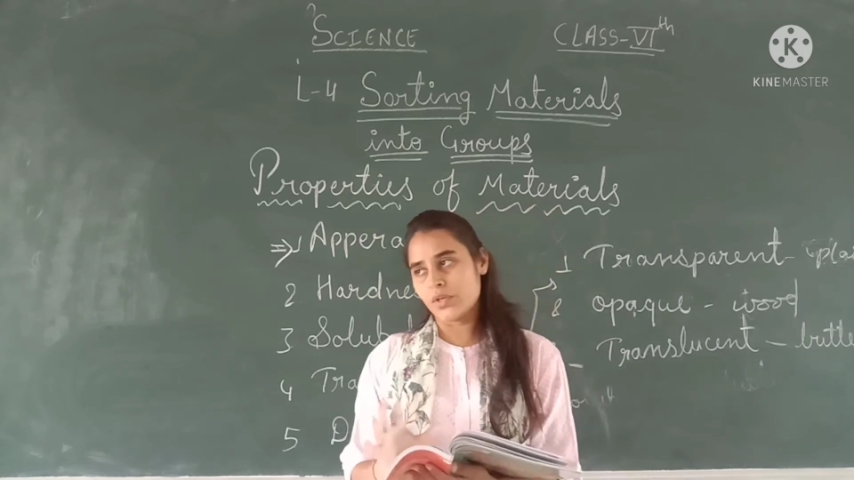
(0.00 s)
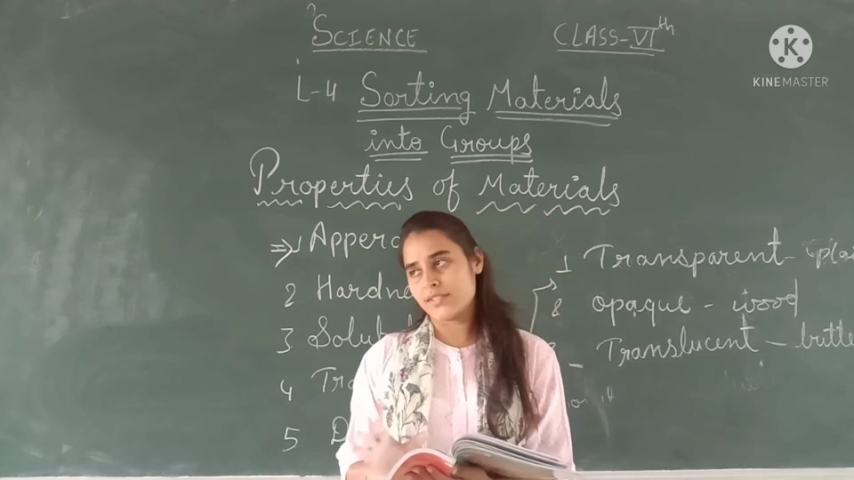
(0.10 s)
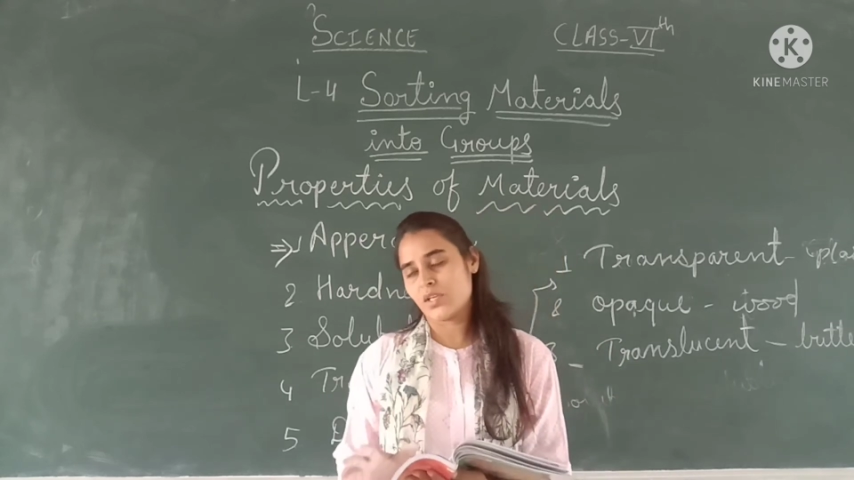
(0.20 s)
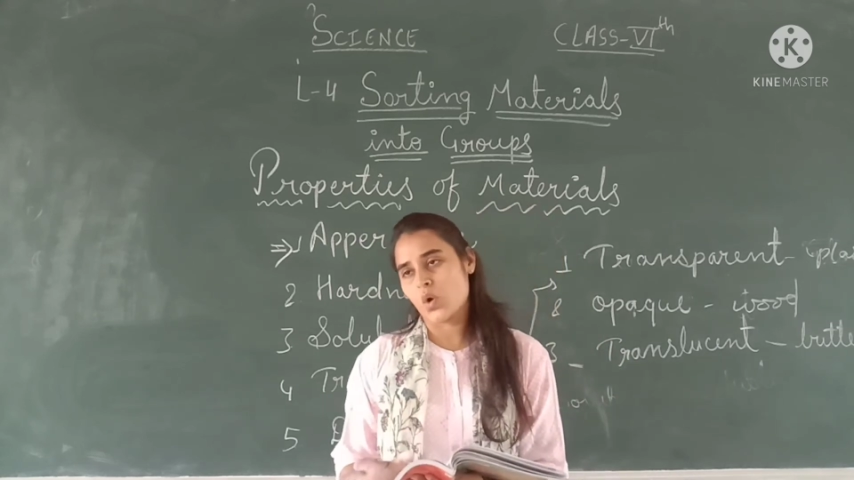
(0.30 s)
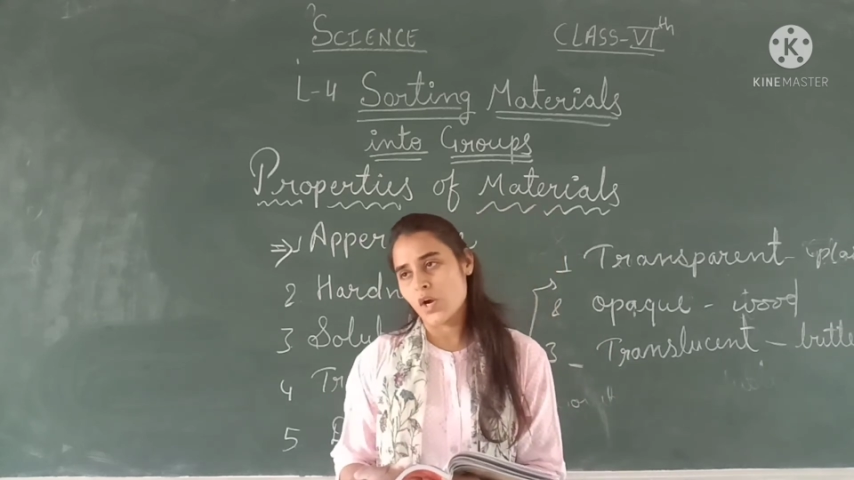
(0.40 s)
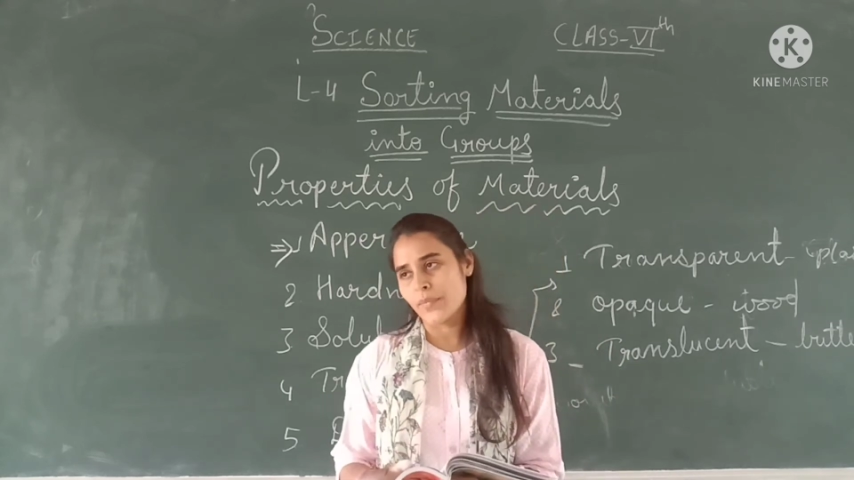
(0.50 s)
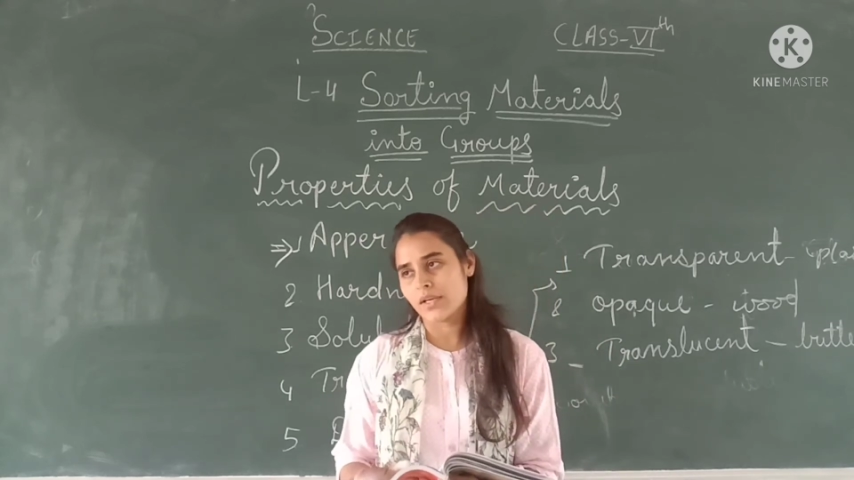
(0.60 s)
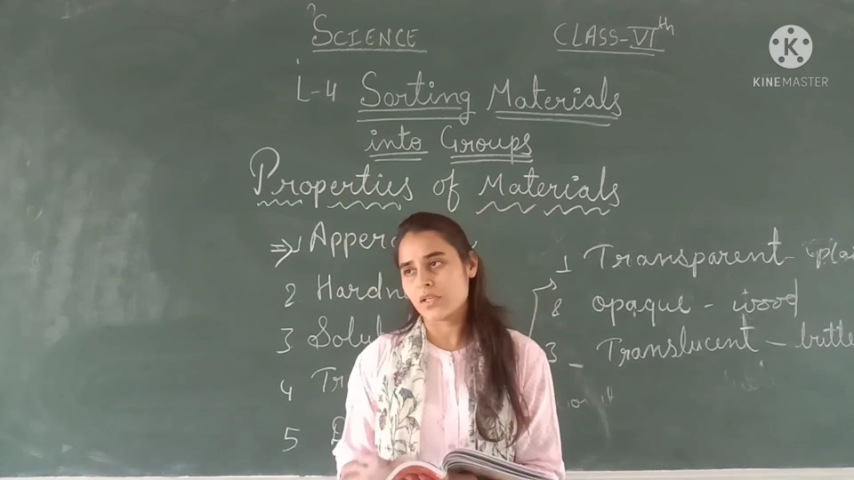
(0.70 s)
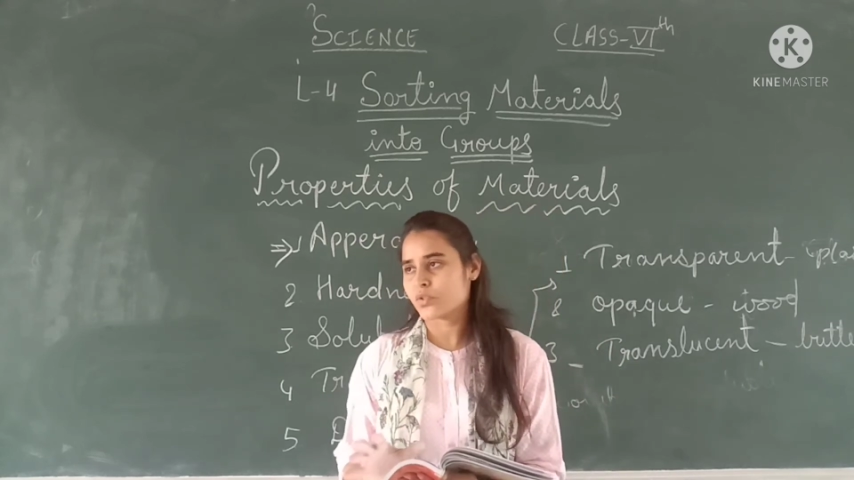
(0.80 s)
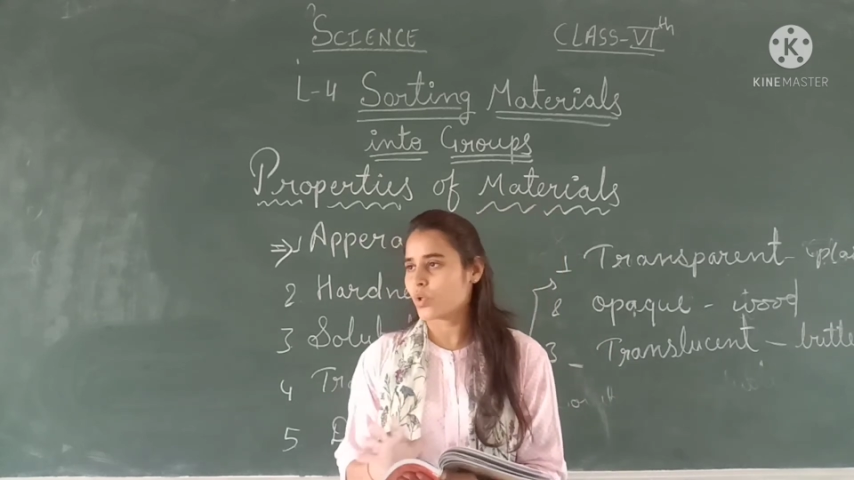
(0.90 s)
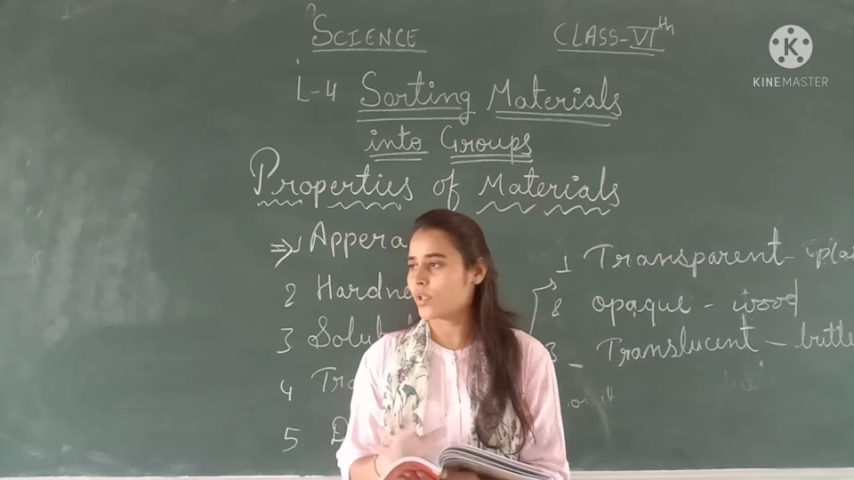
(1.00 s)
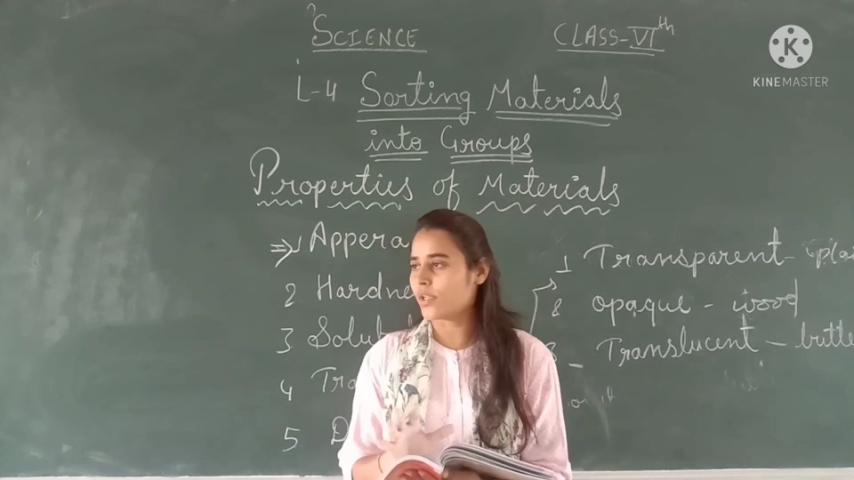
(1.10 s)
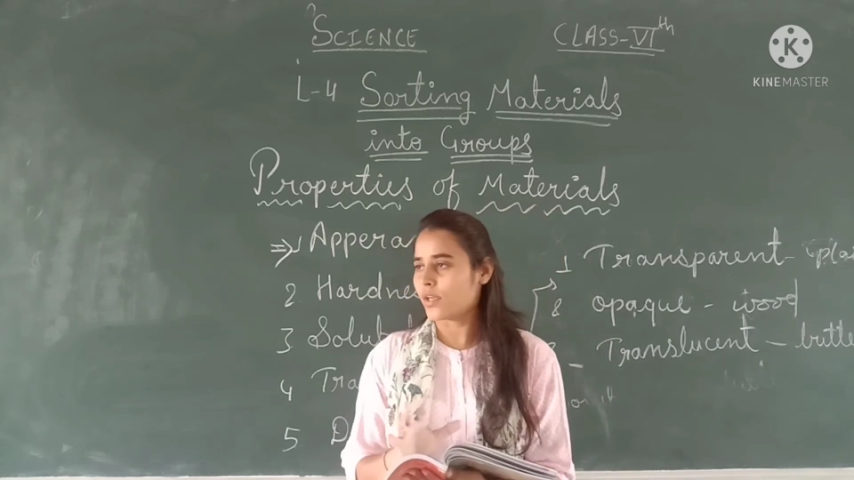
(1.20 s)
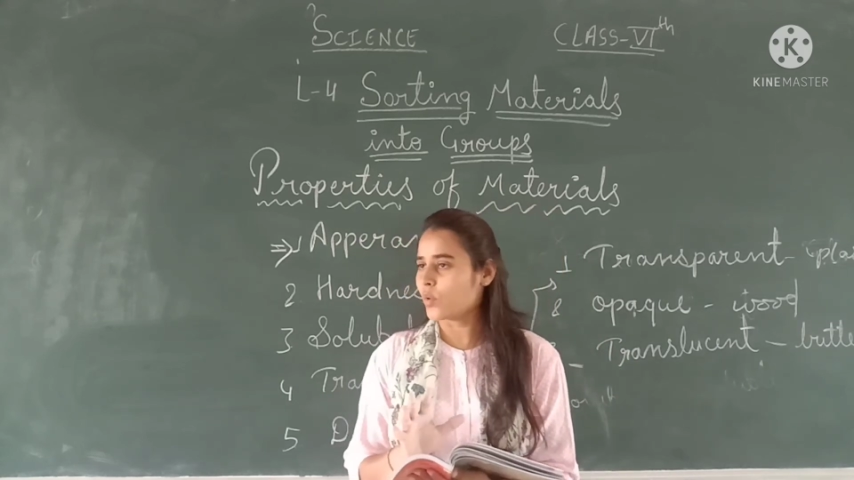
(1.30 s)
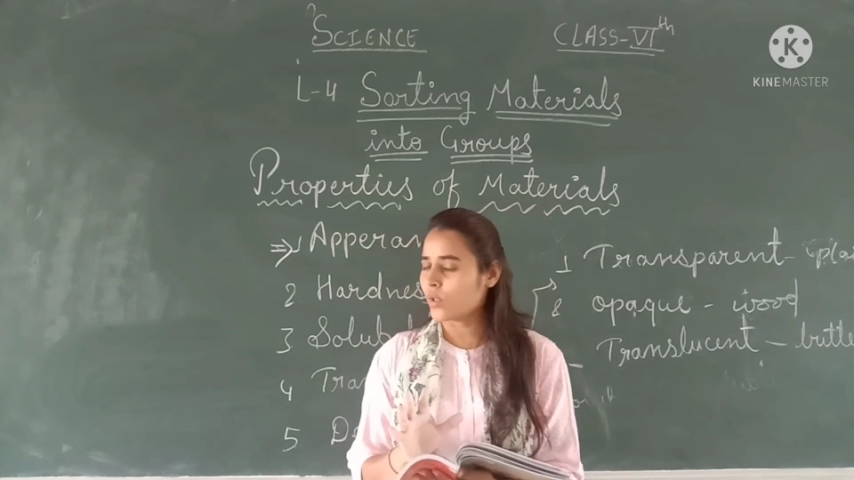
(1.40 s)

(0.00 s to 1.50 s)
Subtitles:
Wood is a non-metal, so they